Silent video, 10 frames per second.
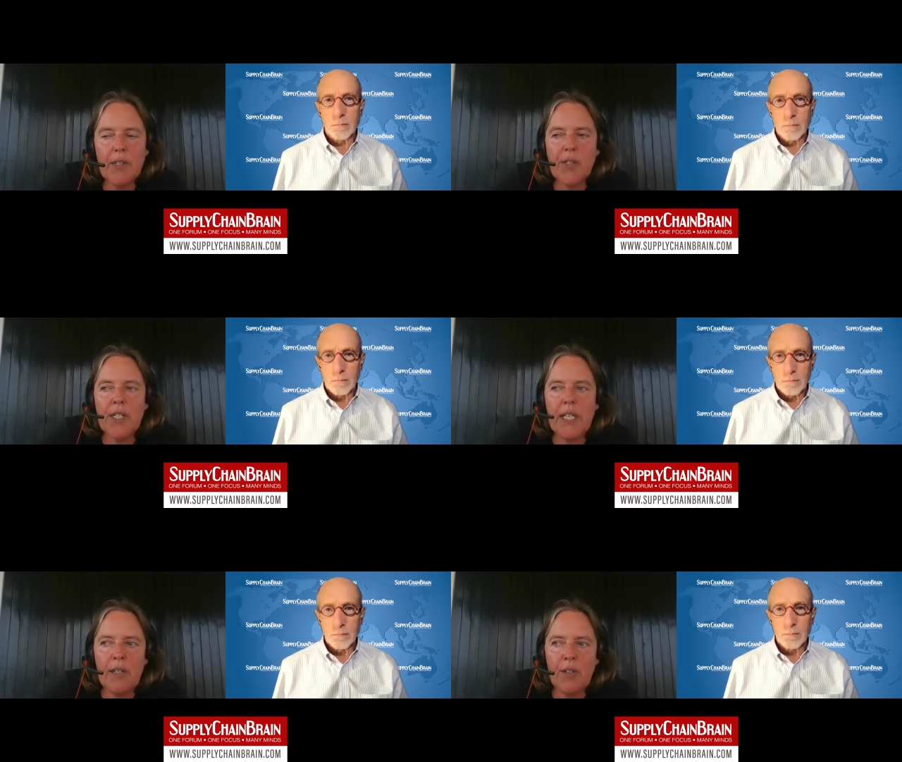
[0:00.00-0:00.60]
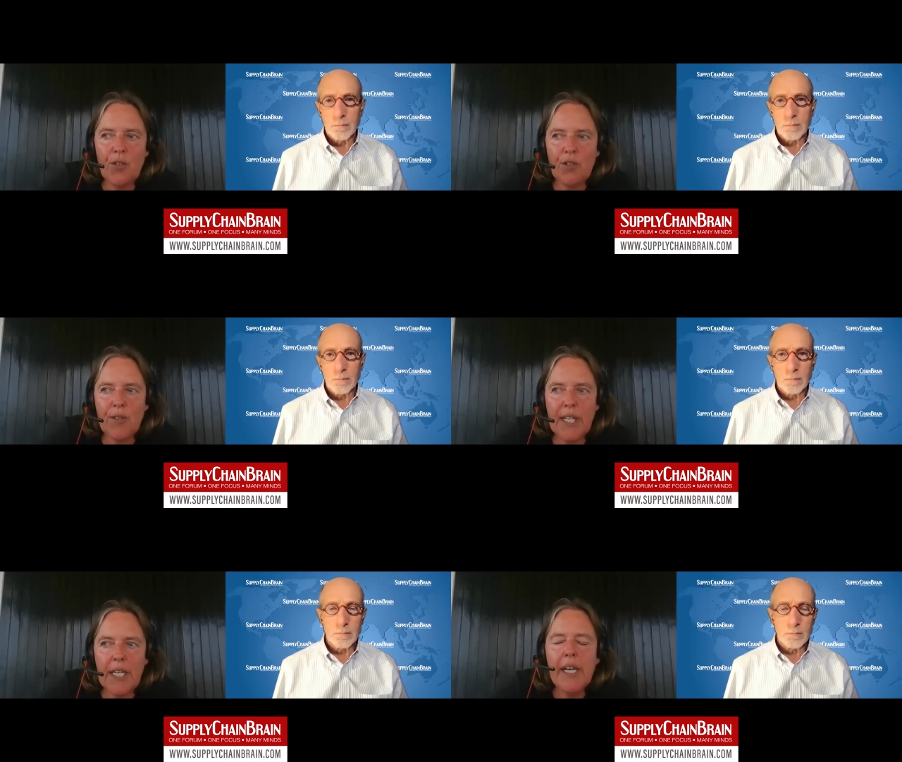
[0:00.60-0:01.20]
Speaker 1: It's an
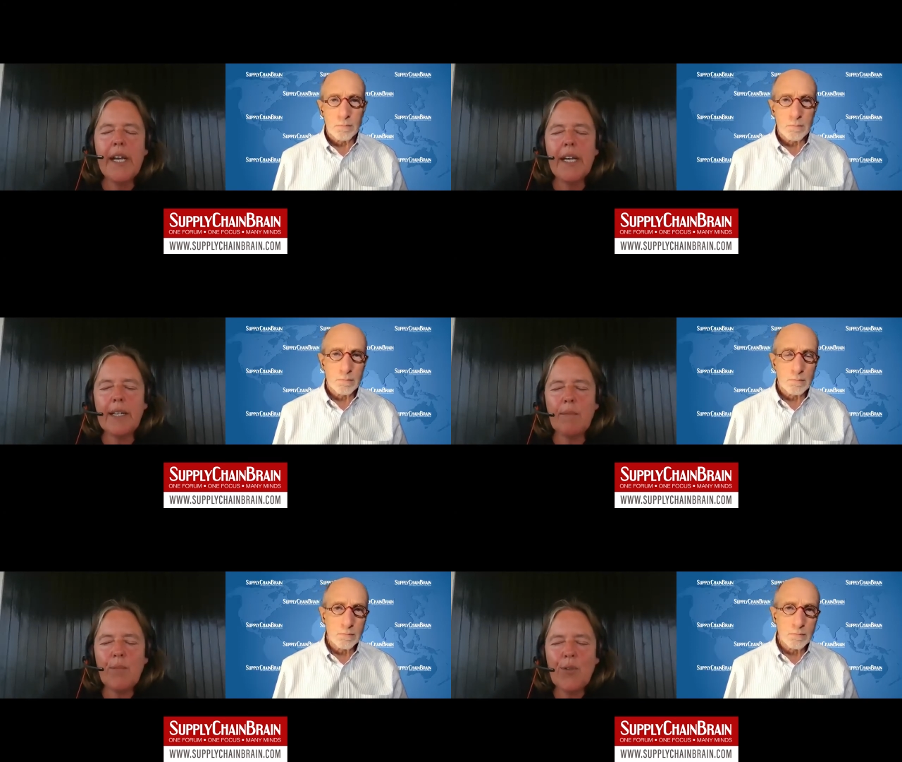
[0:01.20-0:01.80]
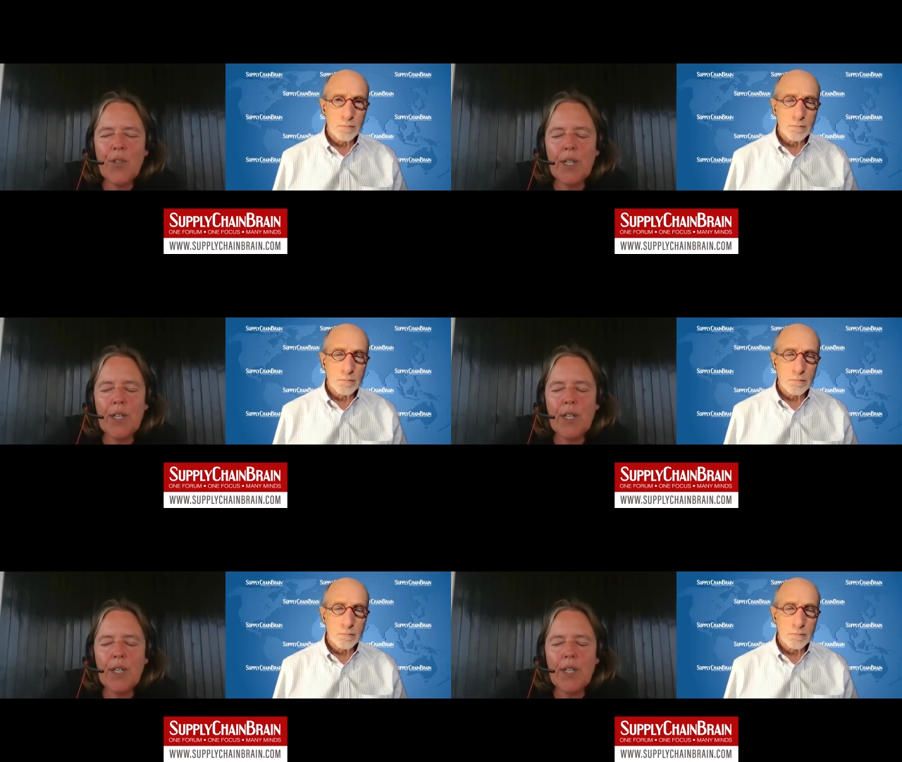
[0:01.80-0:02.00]
industry that moves